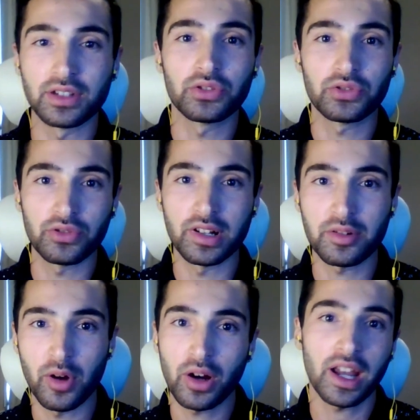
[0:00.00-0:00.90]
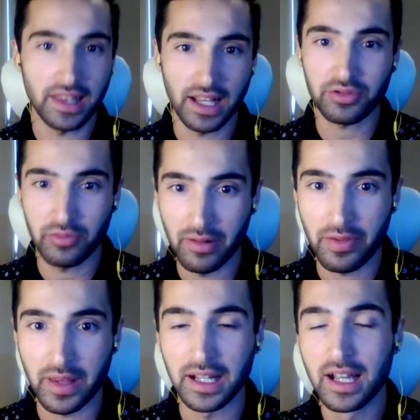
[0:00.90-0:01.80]
do tourism. Okay, that's one
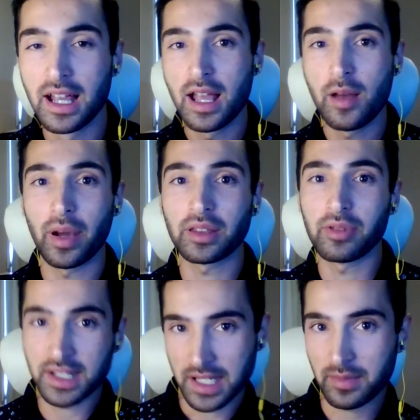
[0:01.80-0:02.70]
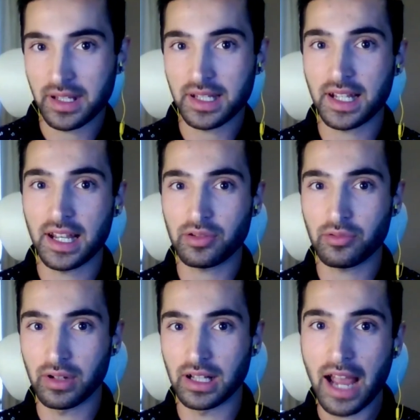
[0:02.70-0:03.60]
thing. But when somebody says,
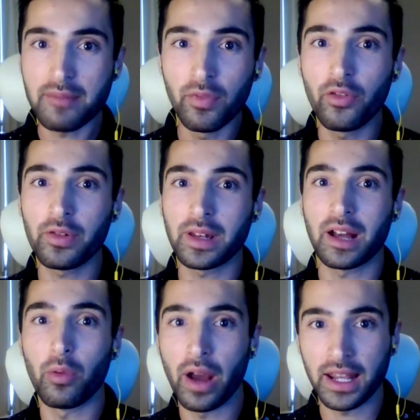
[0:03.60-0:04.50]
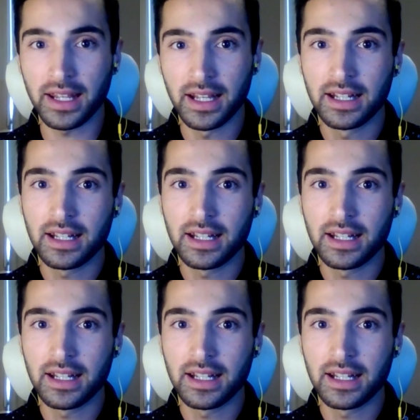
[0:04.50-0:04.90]
well, I'm moving away,